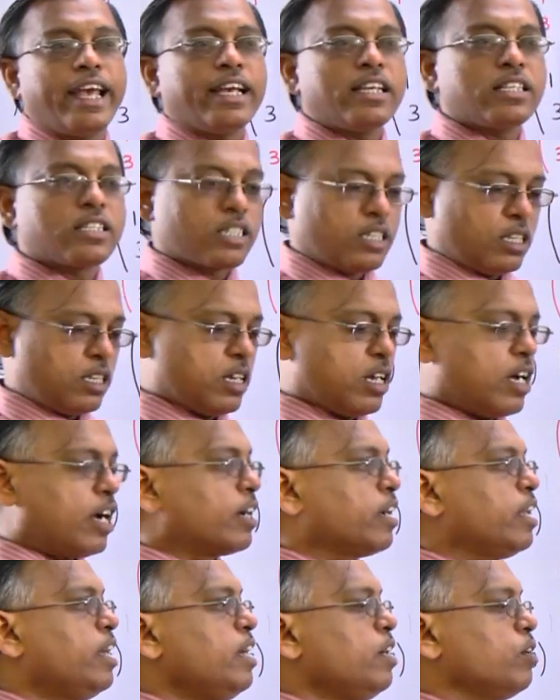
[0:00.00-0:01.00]
x
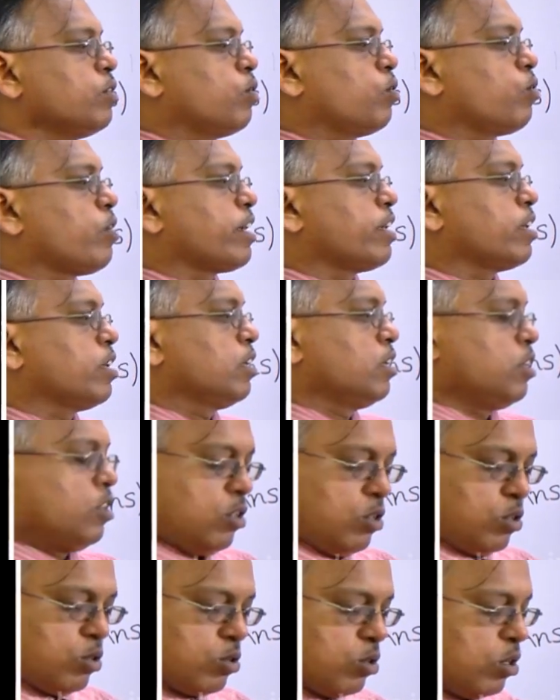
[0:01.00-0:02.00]
and uh, y.
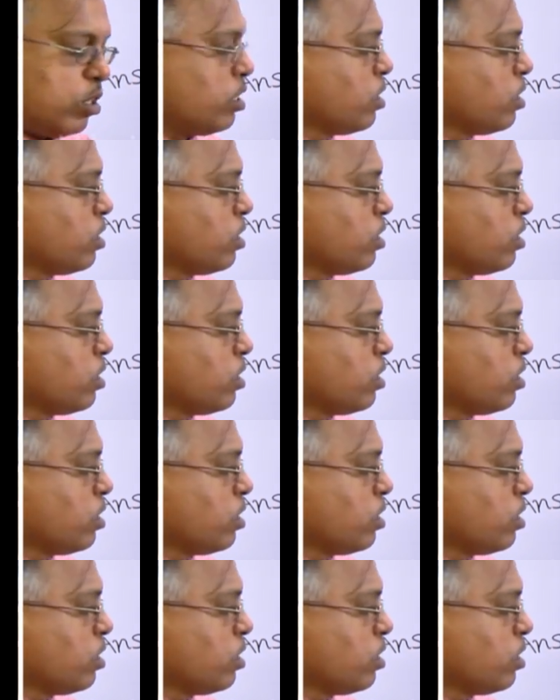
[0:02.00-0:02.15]
So,